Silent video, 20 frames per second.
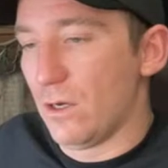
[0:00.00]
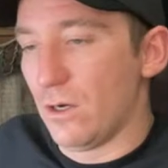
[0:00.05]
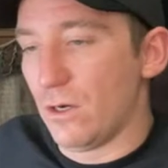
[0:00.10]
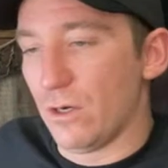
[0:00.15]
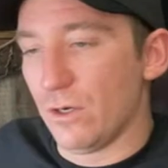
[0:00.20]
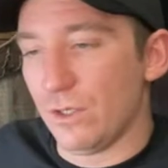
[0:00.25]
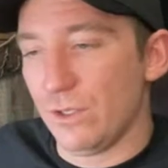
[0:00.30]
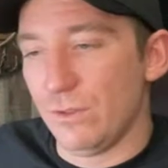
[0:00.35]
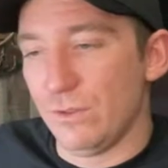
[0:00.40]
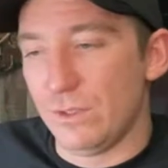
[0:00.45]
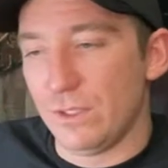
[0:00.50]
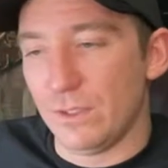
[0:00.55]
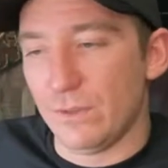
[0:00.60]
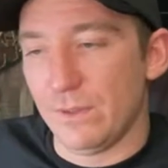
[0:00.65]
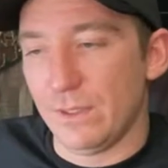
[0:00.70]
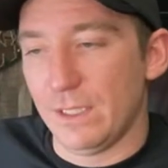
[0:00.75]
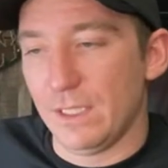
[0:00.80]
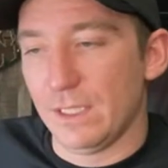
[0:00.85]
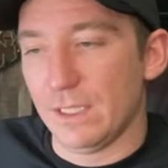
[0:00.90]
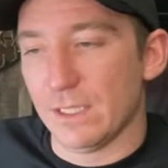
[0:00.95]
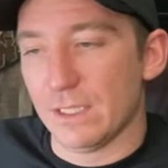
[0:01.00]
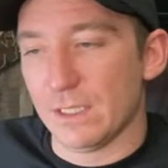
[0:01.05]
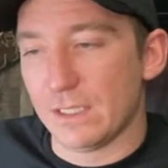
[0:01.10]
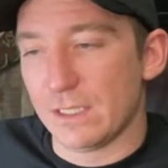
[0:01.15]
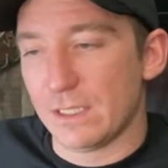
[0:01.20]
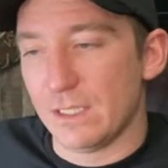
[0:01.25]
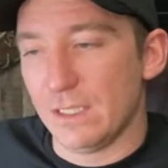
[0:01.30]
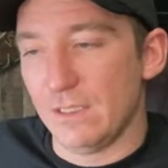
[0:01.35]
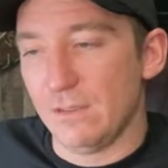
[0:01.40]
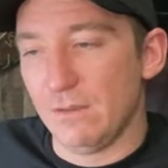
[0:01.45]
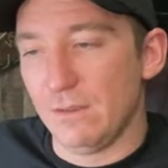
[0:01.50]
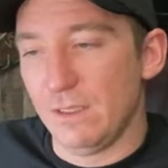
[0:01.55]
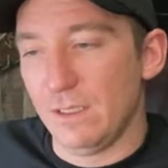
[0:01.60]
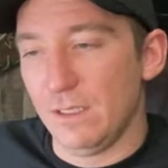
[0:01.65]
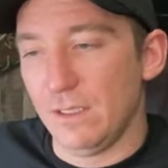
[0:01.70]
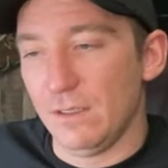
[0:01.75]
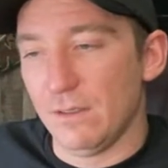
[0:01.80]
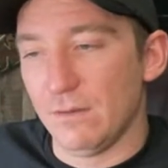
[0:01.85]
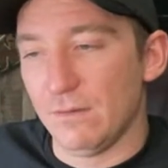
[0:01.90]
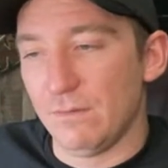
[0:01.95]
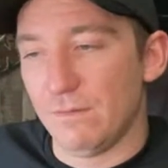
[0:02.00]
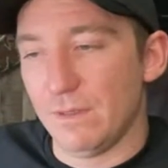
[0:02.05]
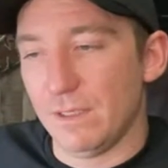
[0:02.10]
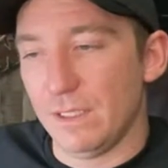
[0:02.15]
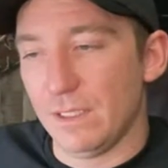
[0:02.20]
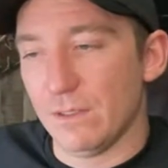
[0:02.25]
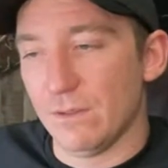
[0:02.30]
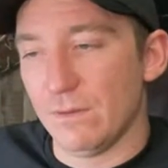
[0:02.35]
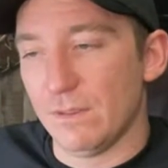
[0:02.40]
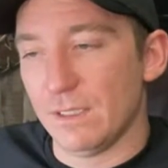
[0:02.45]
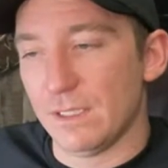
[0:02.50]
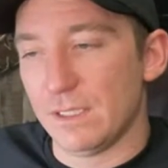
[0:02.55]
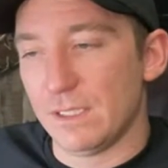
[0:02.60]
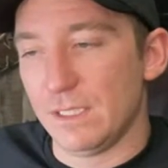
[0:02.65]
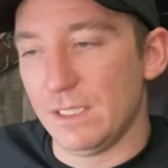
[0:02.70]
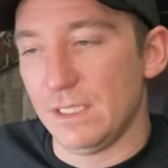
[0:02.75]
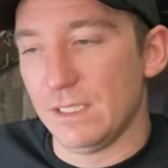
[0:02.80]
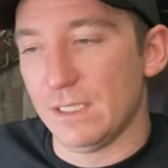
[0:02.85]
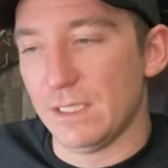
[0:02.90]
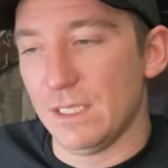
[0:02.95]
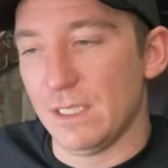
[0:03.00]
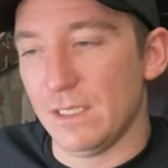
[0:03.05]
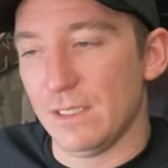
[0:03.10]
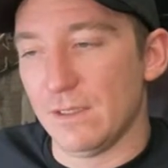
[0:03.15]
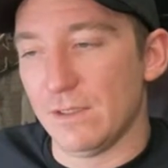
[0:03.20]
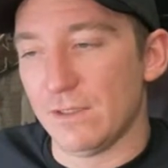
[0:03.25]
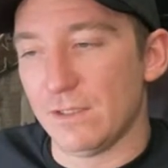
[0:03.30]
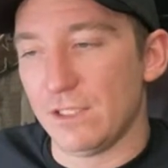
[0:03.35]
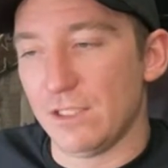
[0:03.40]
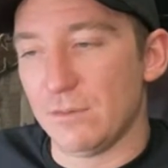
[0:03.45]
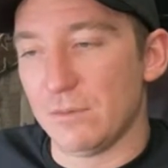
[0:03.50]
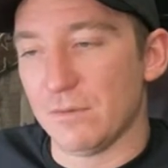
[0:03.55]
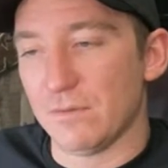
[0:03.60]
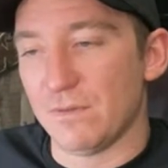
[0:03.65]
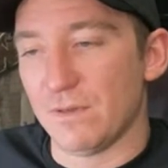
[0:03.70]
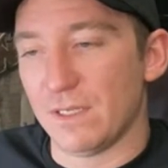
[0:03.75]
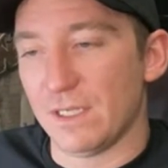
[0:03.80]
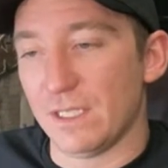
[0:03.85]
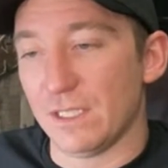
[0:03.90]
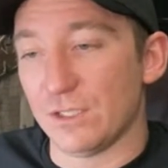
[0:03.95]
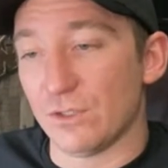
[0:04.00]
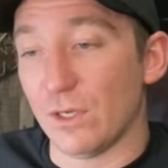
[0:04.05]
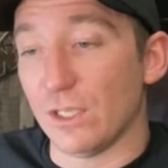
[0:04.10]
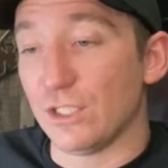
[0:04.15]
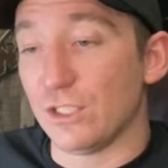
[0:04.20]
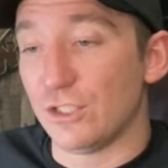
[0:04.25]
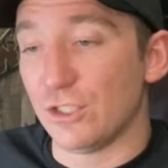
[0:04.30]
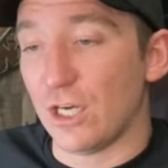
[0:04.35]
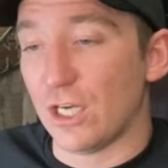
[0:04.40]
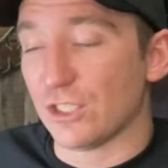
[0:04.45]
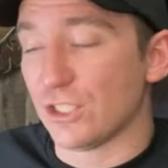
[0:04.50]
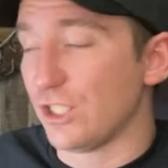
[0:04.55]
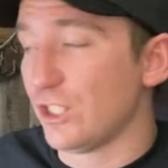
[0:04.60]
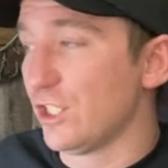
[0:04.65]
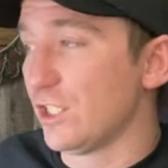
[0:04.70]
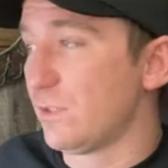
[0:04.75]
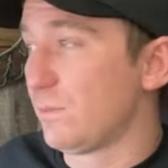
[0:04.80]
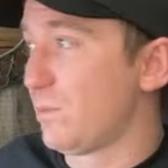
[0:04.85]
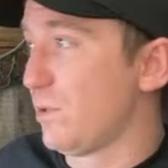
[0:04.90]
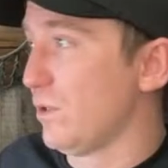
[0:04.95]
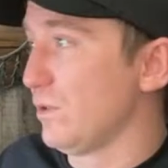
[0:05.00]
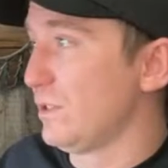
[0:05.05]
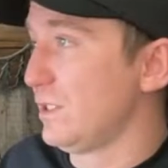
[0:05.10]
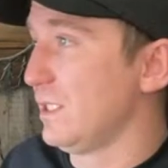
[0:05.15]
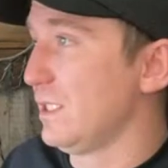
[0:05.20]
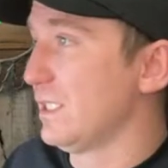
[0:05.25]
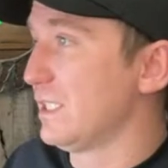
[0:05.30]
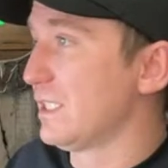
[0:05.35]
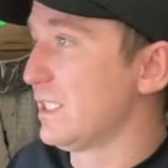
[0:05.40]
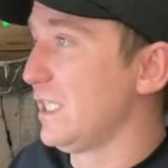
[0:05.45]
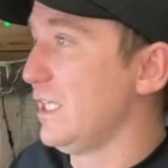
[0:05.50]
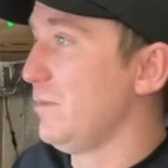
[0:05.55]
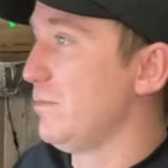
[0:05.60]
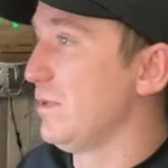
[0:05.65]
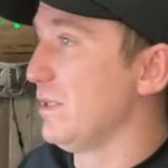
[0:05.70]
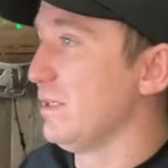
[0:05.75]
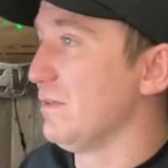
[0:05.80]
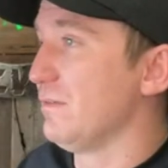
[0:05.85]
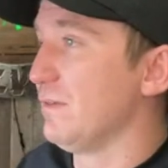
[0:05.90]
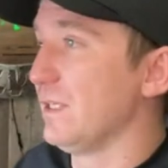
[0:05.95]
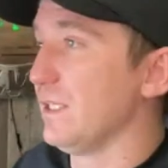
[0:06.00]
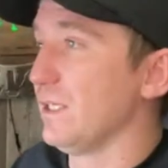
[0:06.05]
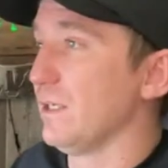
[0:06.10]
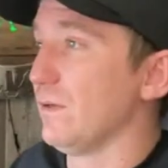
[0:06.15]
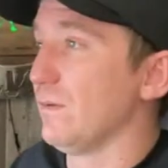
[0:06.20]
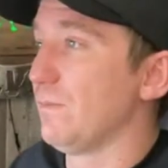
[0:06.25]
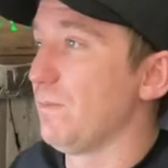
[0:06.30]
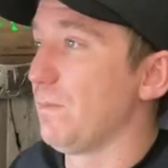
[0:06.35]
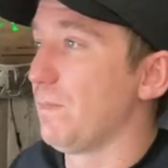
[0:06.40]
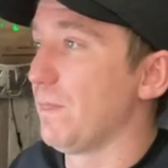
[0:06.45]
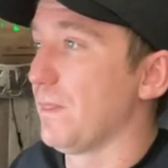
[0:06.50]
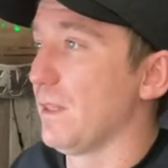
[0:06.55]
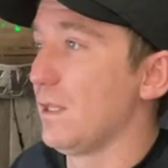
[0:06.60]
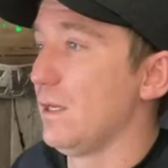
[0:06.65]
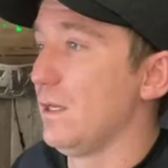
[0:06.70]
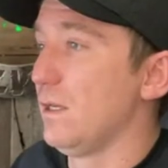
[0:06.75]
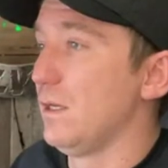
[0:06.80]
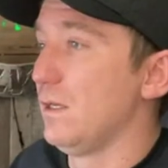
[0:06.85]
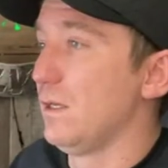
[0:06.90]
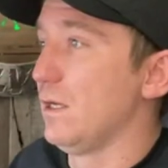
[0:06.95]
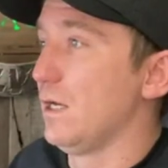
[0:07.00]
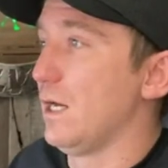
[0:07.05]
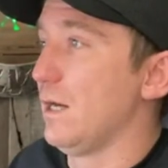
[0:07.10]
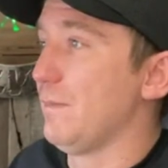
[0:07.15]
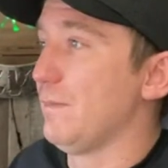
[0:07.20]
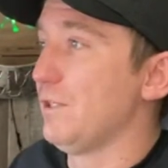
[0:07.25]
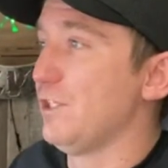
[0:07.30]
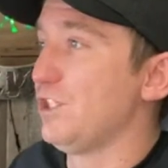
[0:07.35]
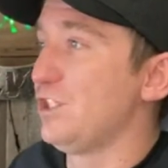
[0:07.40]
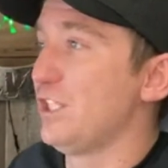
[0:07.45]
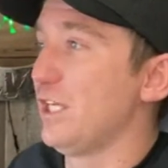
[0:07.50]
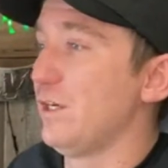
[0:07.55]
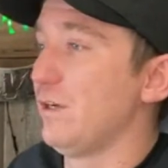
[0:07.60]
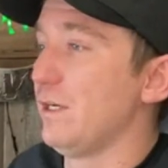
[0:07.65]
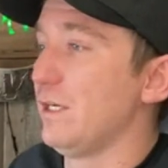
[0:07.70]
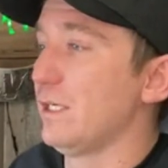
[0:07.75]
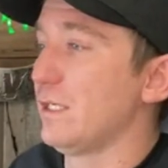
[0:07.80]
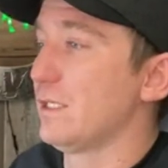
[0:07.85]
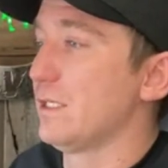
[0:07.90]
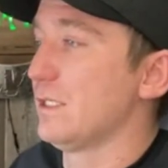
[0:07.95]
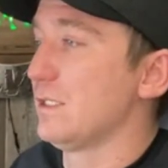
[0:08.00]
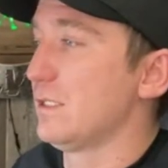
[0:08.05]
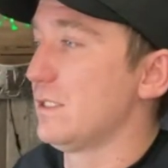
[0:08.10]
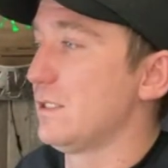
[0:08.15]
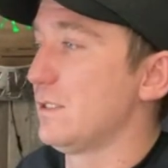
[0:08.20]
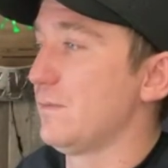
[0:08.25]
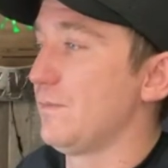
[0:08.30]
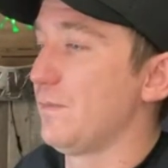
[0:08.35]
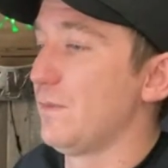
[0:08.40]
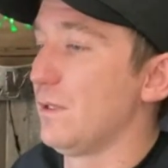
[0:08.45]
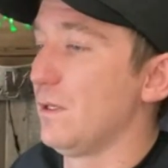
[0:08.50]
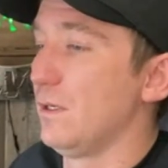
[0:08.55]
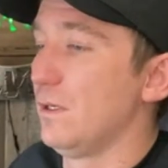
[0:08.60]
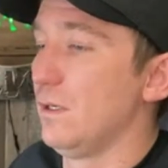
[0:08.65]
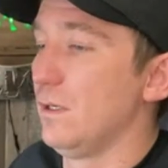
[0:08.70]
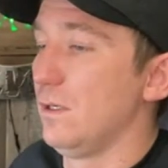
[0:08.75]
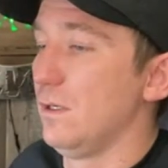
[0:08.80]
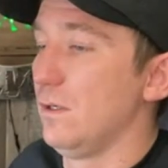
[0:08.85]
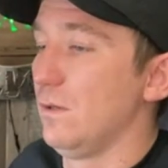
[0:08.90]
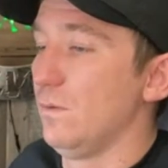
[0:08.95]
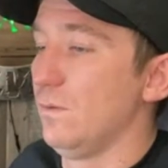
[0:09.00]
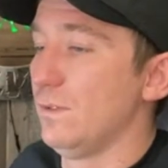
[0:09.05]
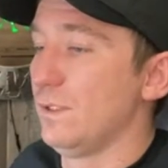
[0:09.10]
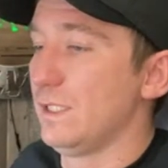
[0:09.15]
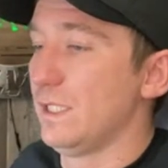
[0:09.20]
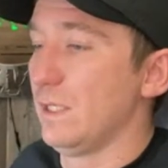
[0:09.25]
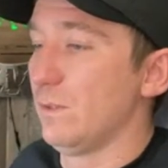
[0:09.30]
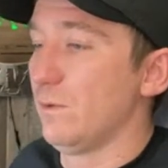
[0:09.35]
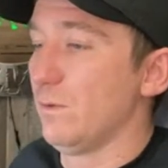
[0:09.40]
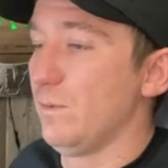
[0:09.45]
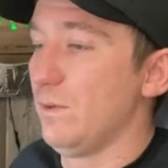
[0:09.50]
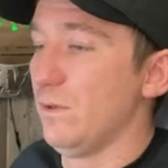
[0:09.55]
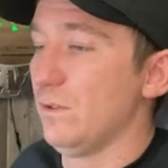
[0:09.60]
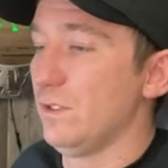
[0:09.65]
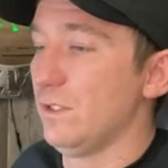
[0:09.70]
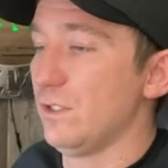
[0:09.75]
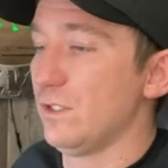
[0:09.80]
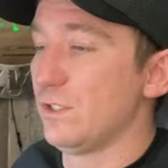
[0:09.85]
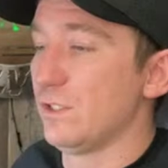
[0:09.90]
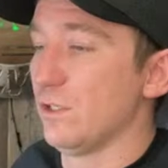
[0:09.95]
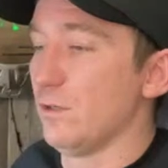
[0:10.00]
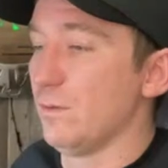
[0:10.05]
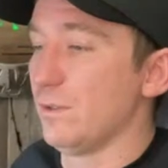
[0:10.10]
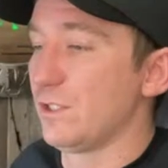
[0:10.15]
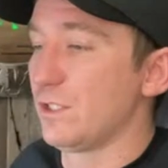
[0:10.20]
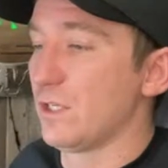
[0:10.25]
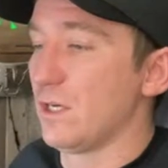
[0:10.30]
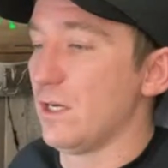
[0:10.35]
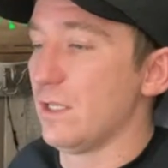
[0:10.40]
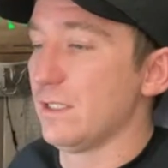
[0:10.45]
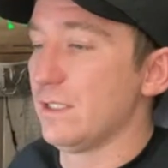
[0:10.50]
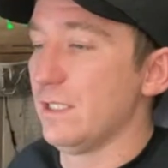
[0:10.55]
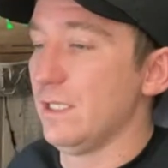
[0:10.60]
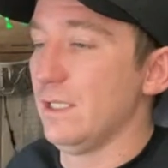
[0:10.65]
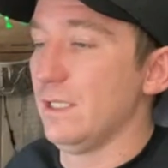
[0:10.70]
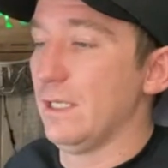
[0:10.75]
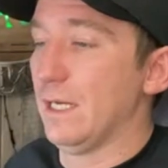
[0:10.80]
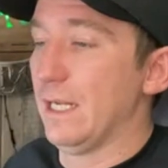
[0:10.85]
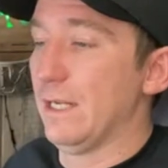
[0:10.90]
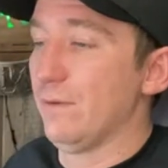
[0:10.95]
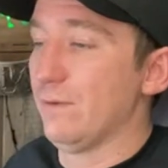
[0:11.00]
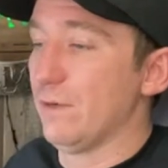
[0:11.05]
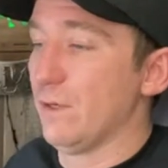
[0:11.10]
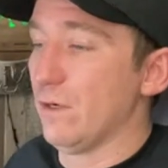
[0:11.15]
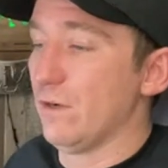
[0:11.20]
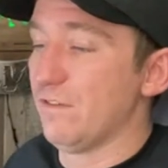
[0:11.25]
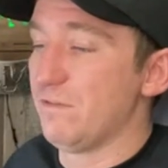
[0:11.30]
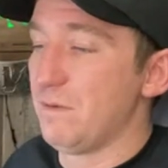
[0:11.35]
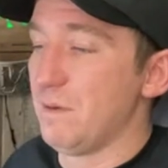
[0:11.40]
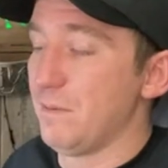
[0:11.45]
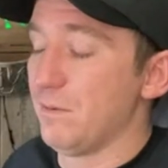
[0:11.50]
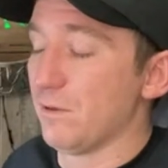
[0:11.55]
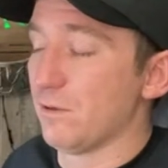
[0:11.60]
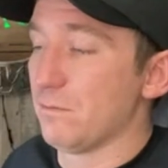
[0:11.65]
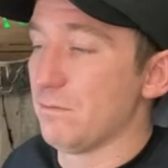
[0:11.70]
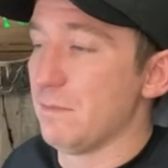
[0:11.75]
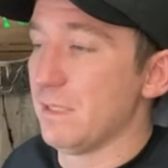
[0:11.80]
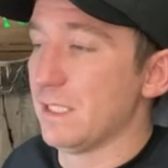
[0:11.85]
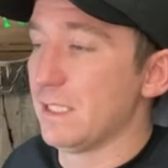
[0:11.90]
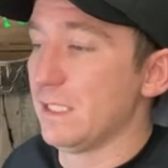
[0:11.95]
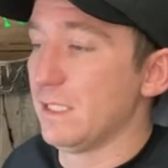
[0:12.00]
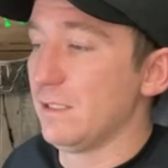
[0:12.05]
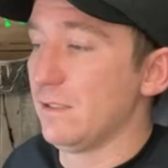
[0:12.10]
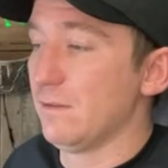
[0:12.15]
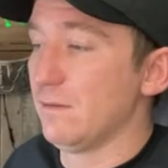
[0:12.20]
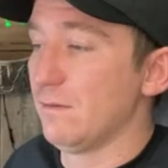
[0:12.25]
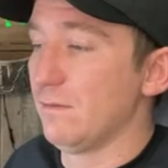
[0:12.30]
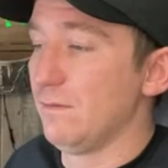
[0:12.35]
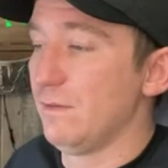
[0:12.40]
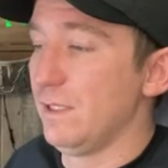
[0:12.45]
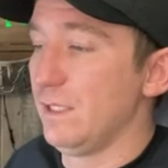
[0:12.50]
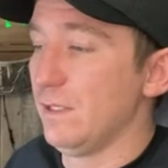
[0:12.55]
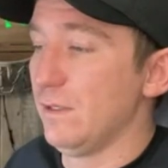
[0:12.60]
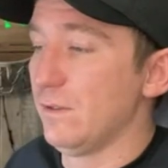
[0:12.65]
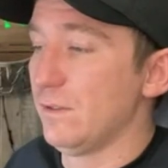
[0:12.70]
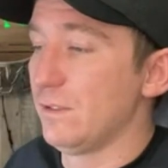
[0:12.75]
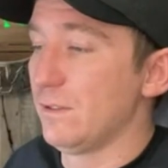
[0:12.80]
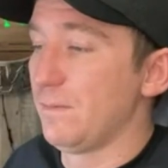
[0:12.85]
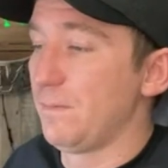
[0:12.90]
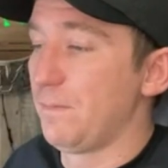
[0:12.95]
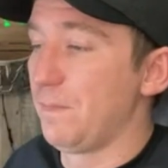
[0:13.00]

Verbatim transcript: Are you doing a ski video this season? They're super funny. So I, Josh, I just posted the ski blade video. I'm gonna share it because once again, we're posting so much content. I don't know if people are missing videos,